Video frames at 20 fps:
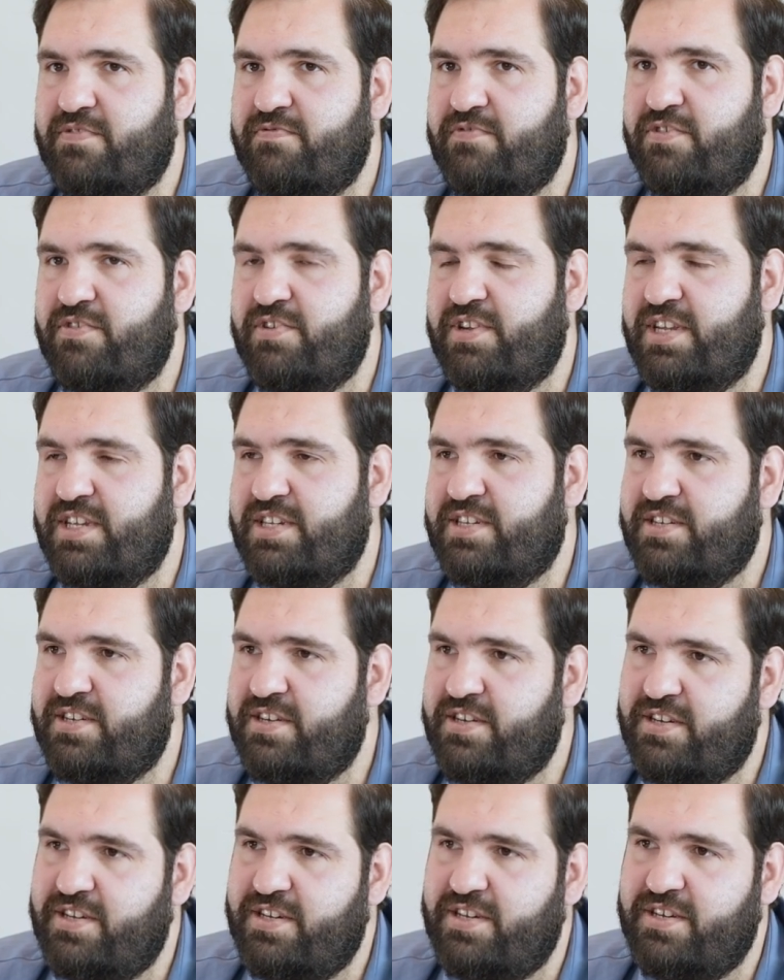for the
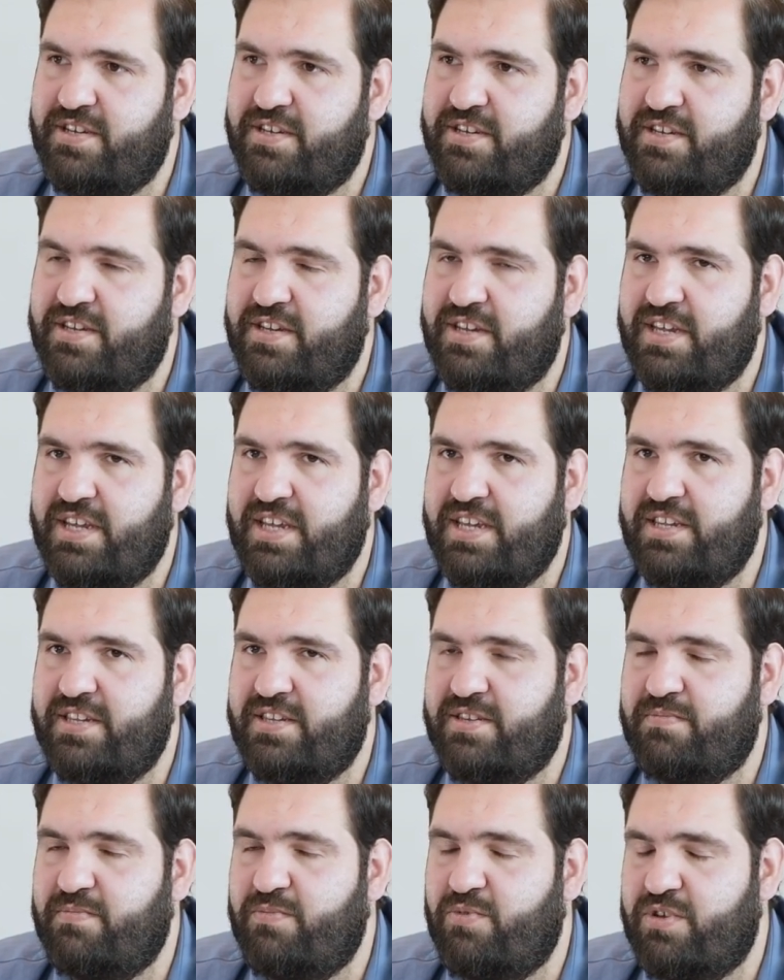study
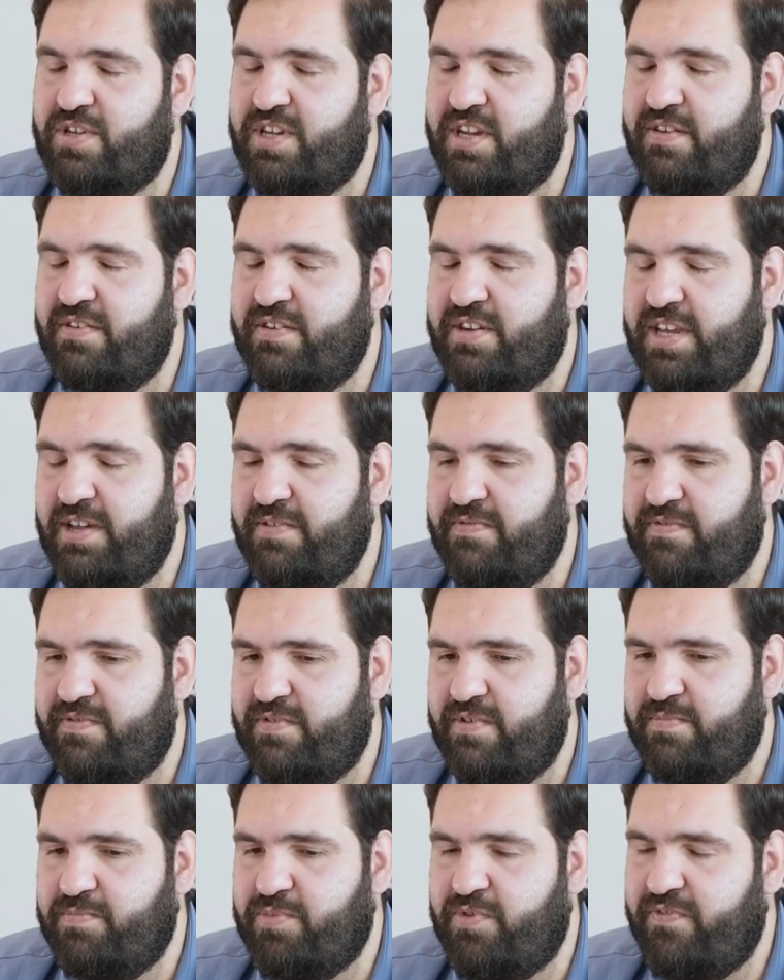is mostly time
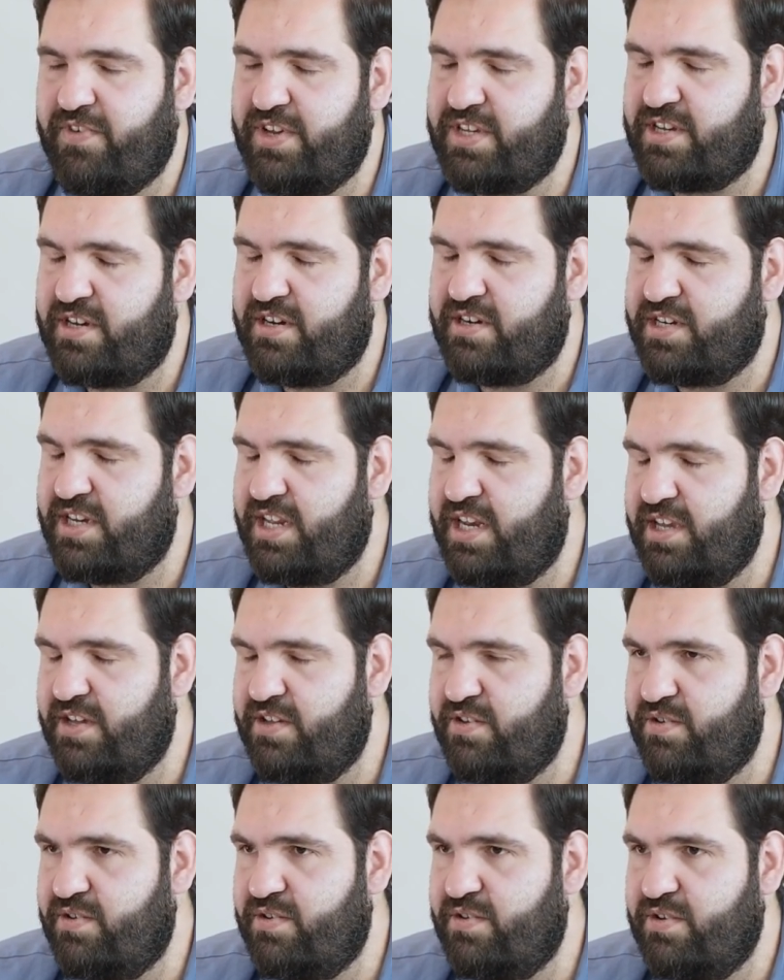for professor are telling
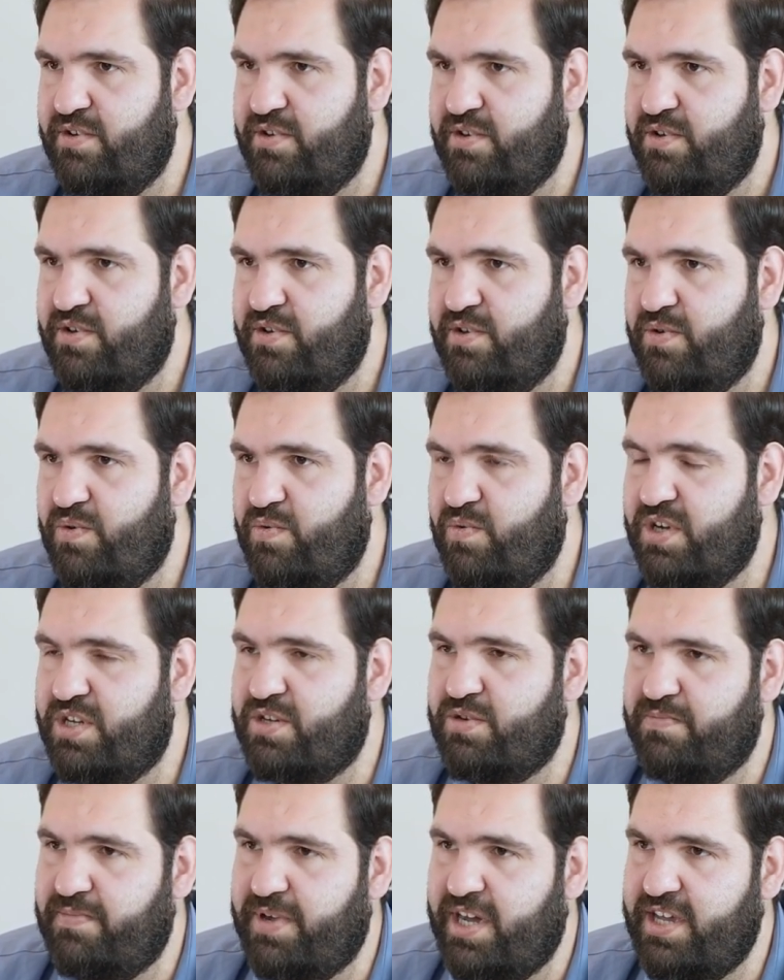you what
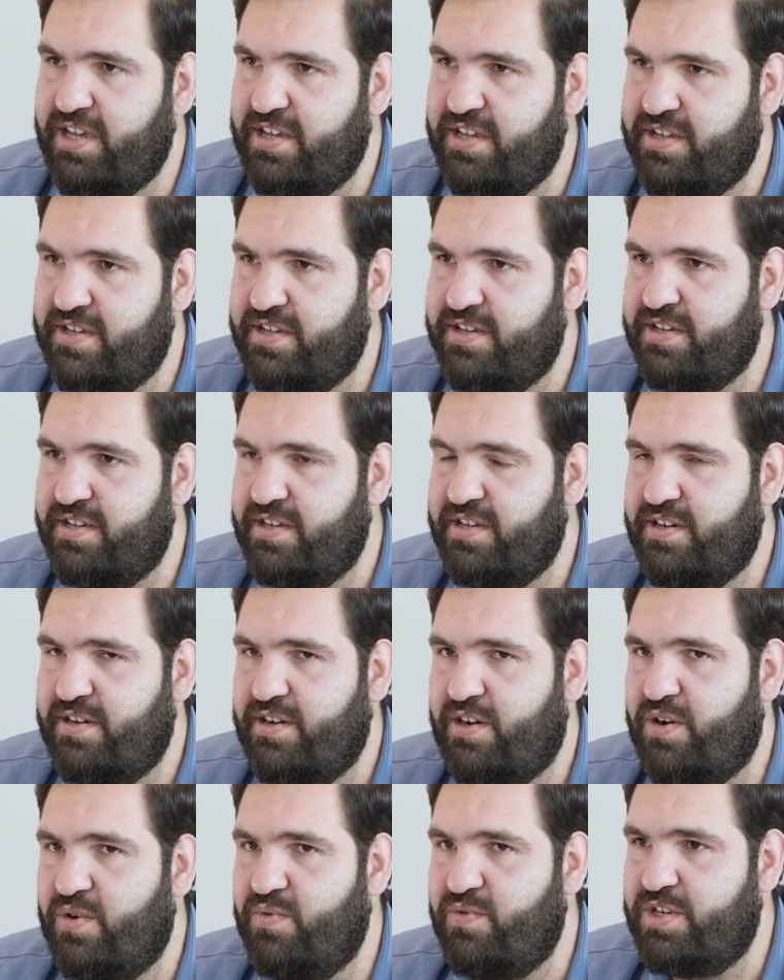to buy
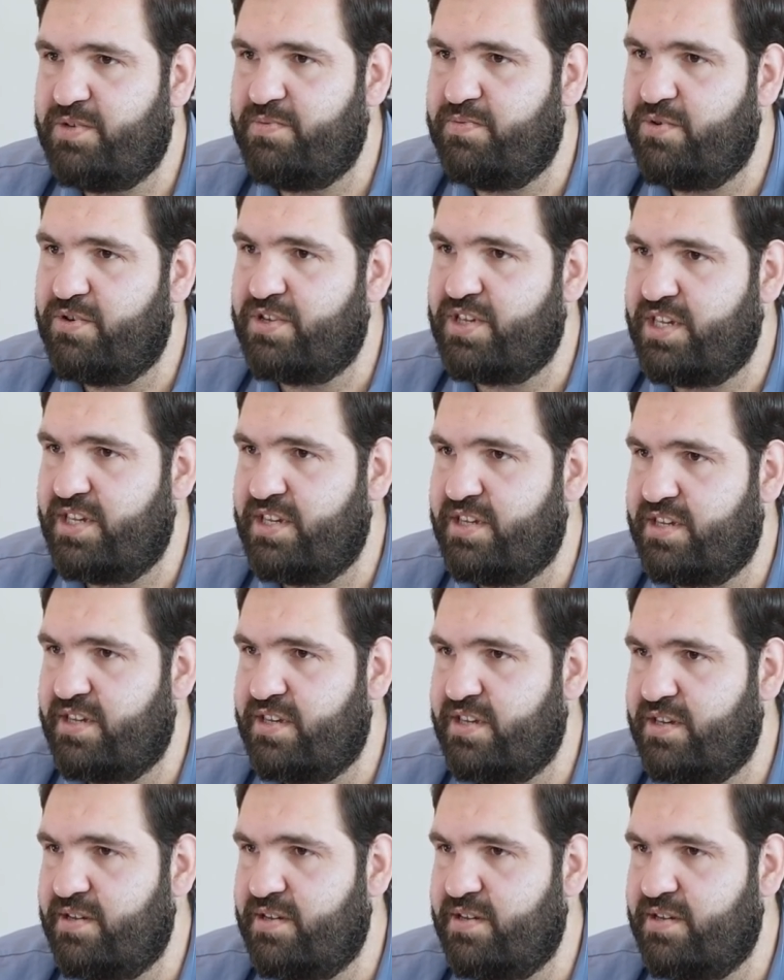or which books is,